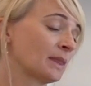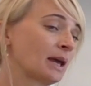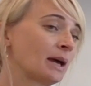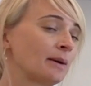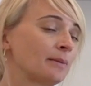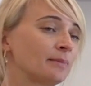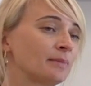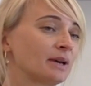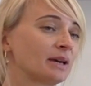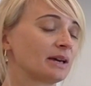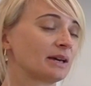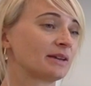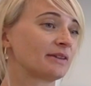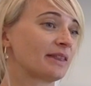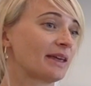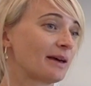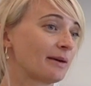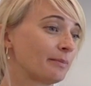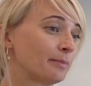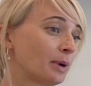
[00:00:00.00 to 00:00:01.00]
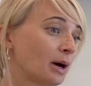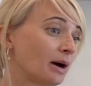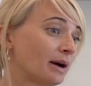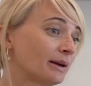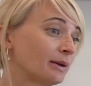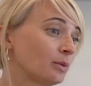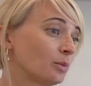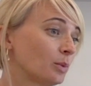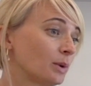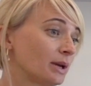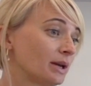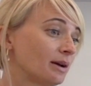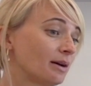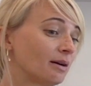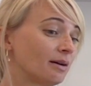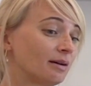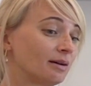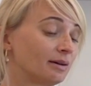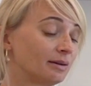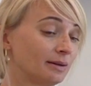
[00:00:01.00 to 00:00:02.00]
and thereby we
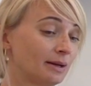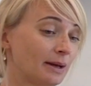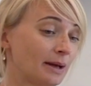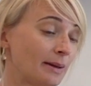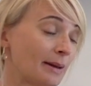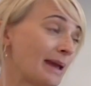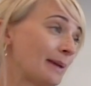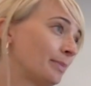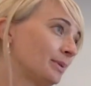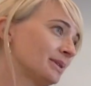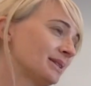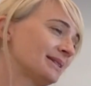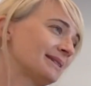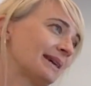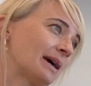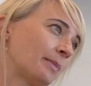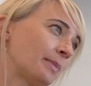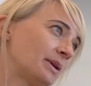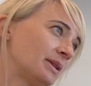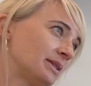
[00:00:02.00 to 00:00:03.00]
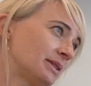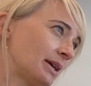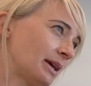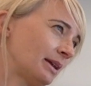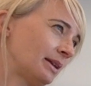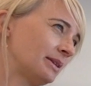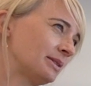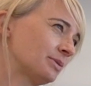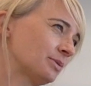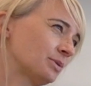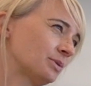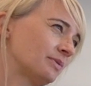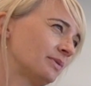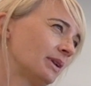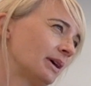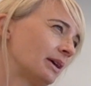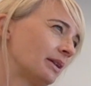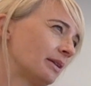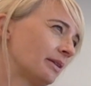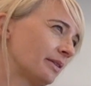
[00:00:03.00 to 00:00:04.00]
are able to tap into any sort of
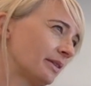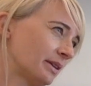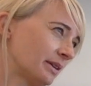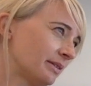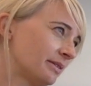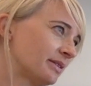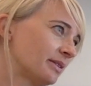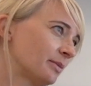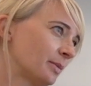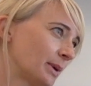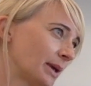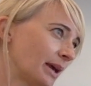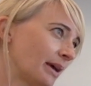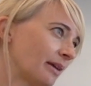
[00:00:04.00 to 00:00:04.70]
learner that we